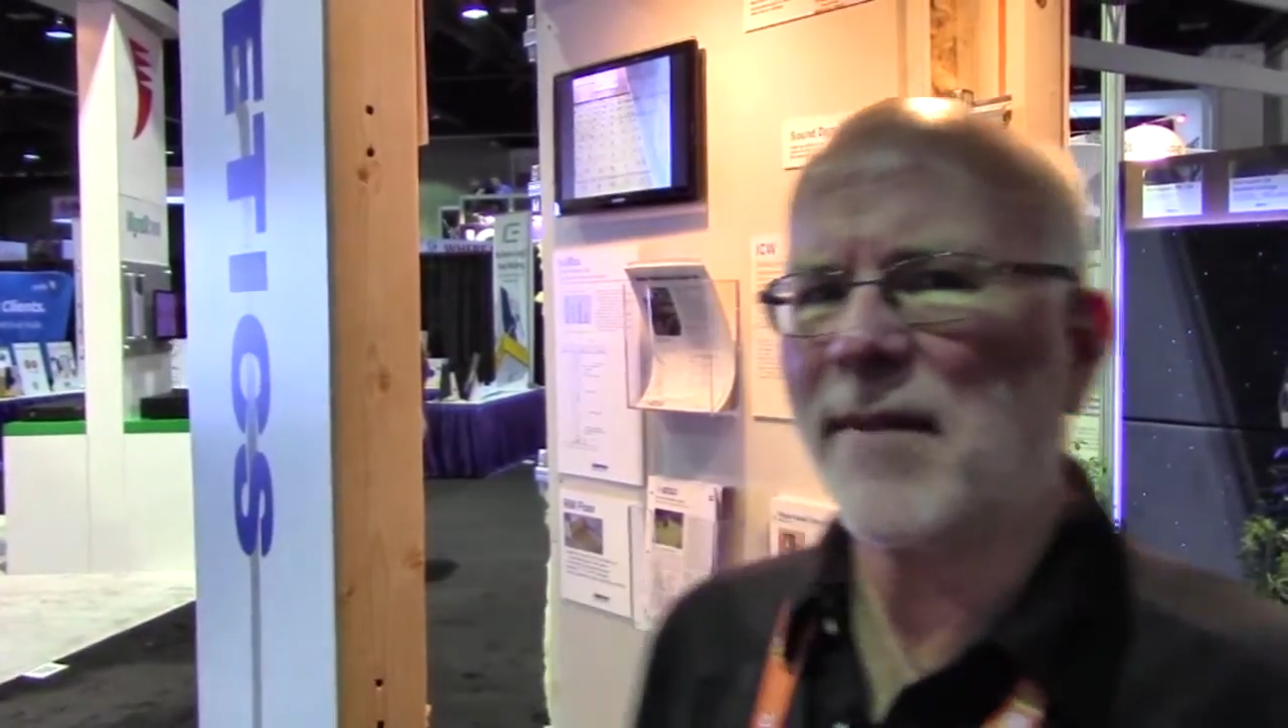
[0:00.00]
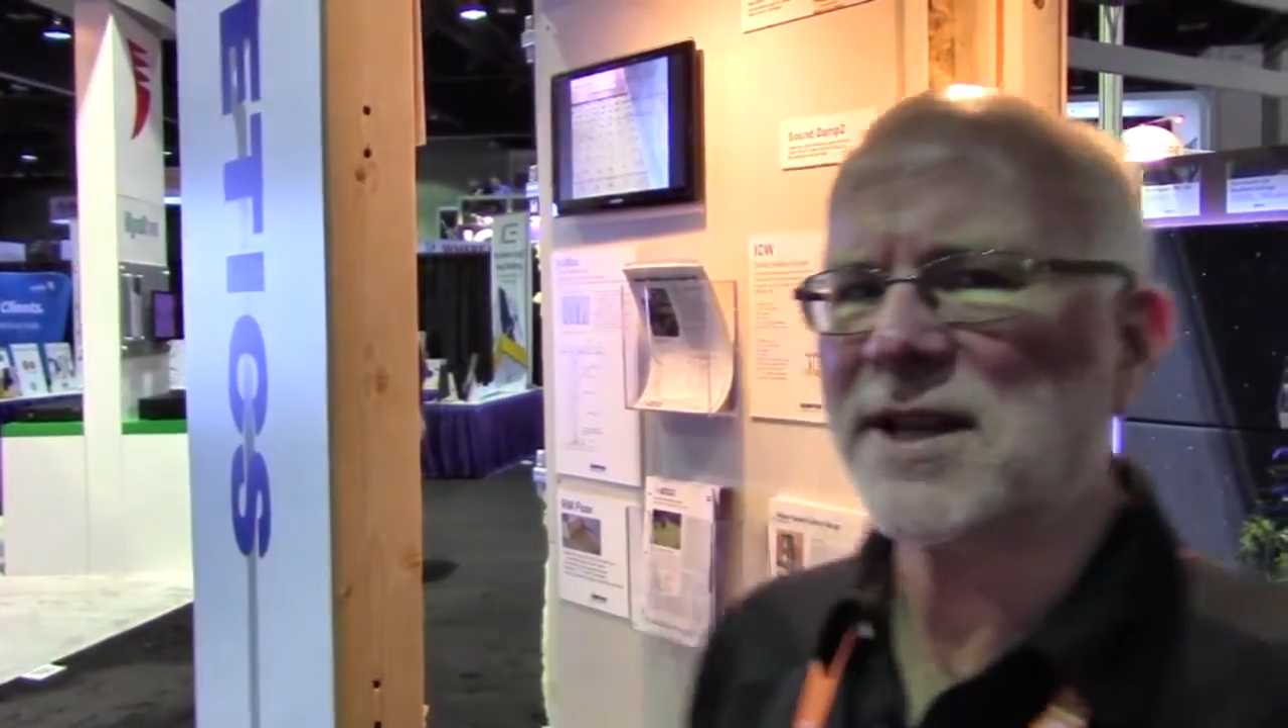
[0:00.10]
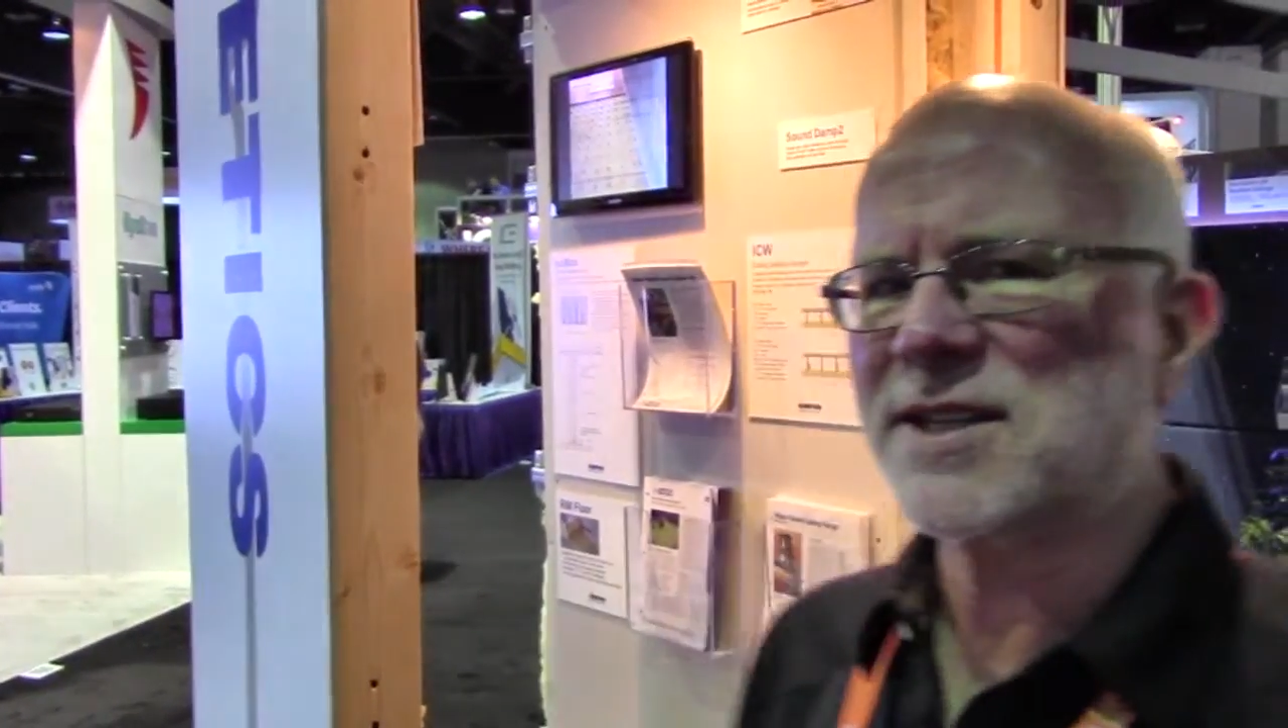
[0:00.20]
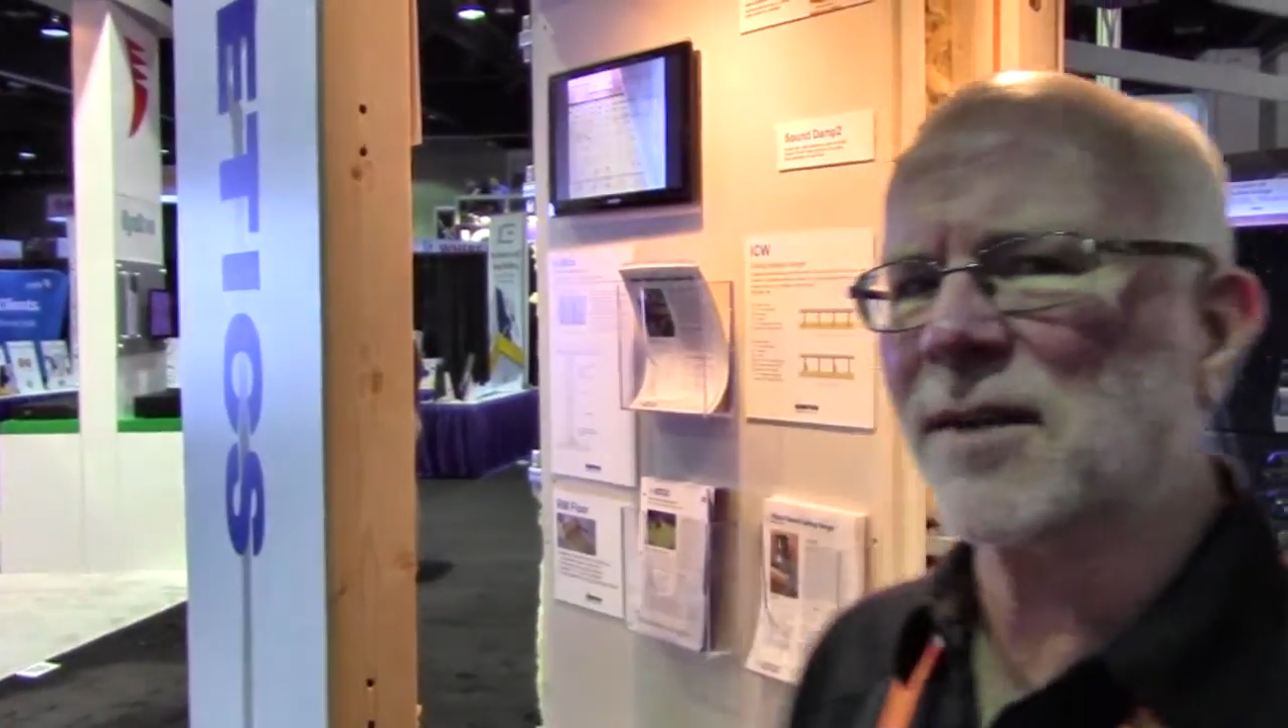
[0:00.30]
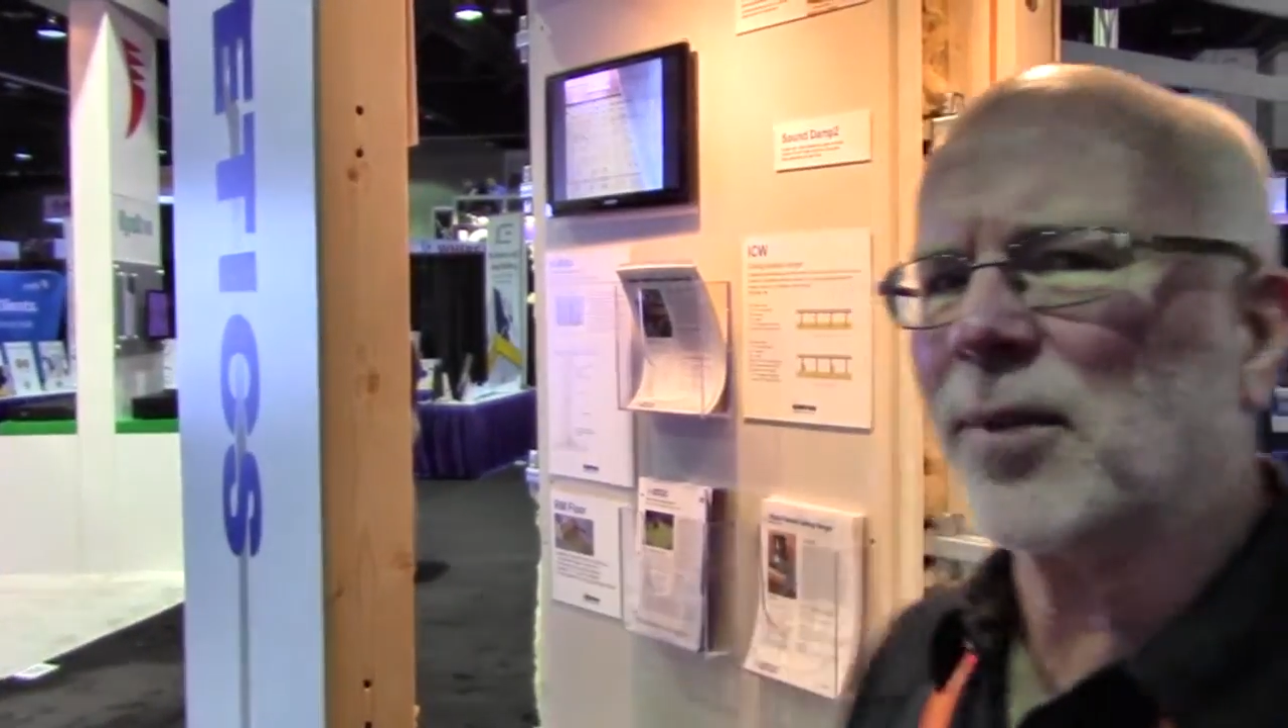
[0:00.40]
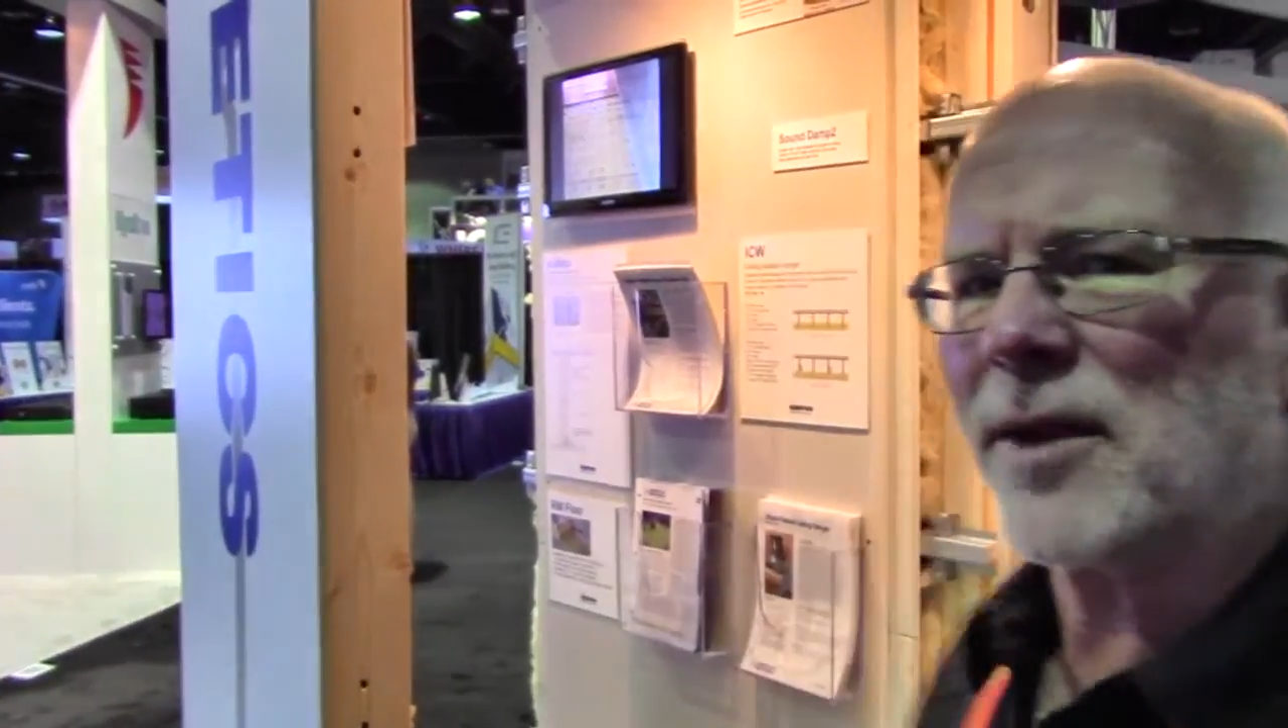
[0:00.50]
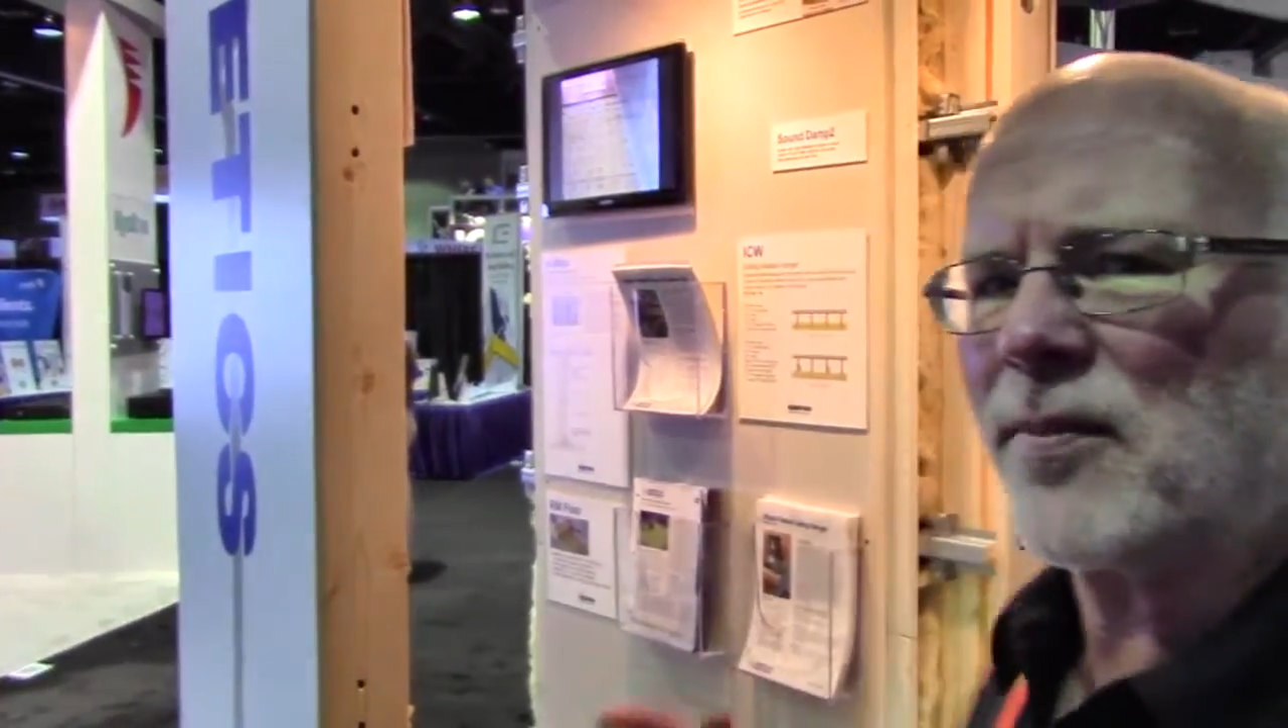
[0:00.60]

By simply